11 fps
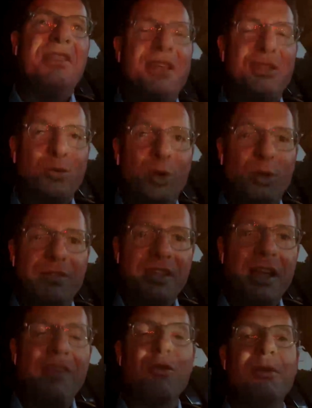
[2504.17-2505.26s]
I think the role
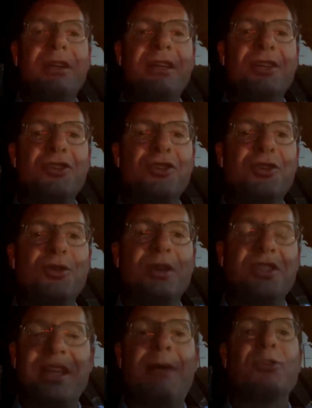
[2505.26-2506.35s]
of the government is
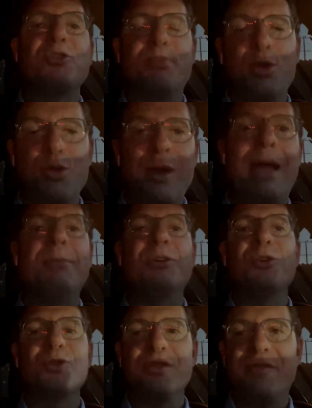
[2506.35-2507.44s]
to establish
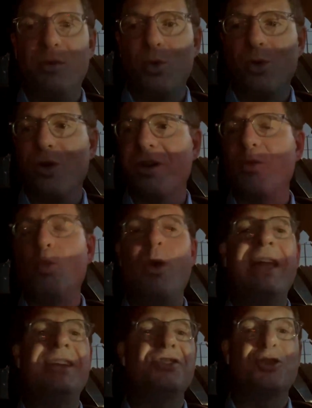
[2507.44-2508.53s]
parameters for
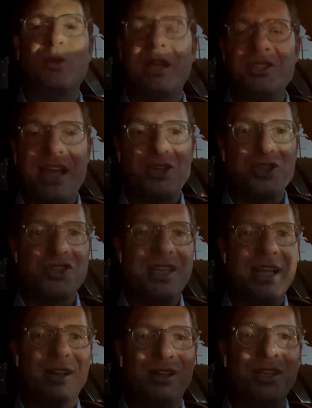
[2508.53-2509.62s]
when is a transaction
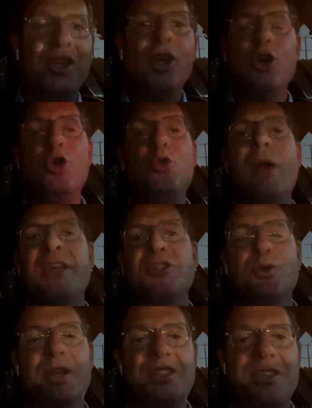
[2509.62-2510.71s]
settled, who
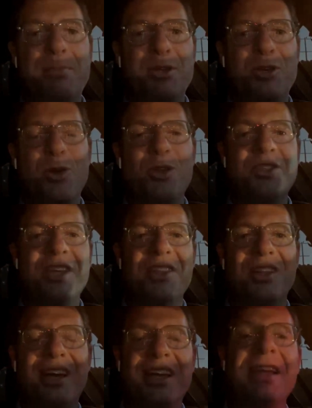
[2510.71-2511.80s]
has to accept a currency
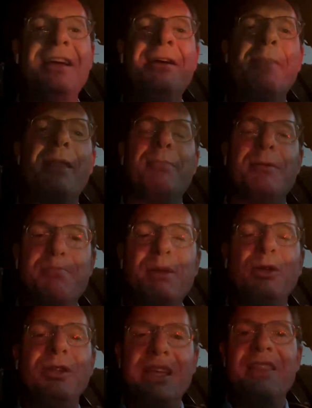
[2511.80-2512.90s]
and the like.
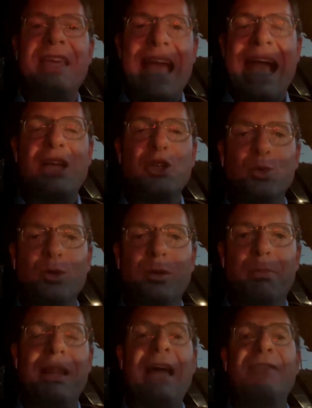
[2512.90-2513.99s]
But building the
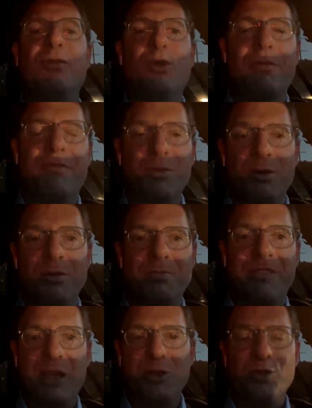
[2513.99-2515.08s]
actual platform
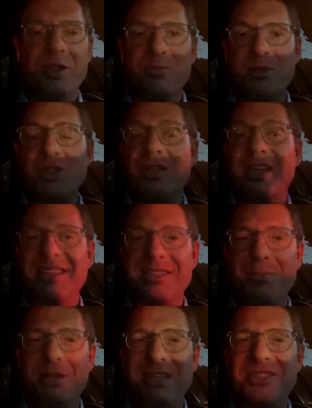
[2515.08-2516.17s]
for value transmission like a
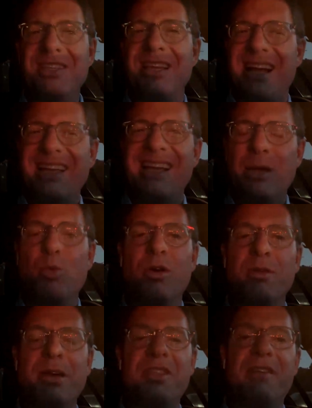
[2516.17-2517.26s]
CBDC, I
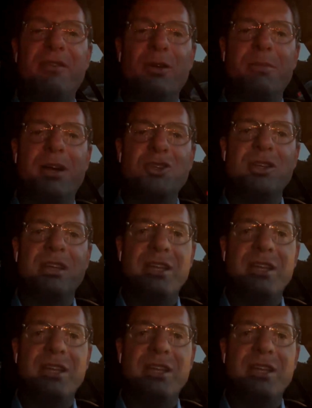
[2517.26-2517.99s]
worry about that very much.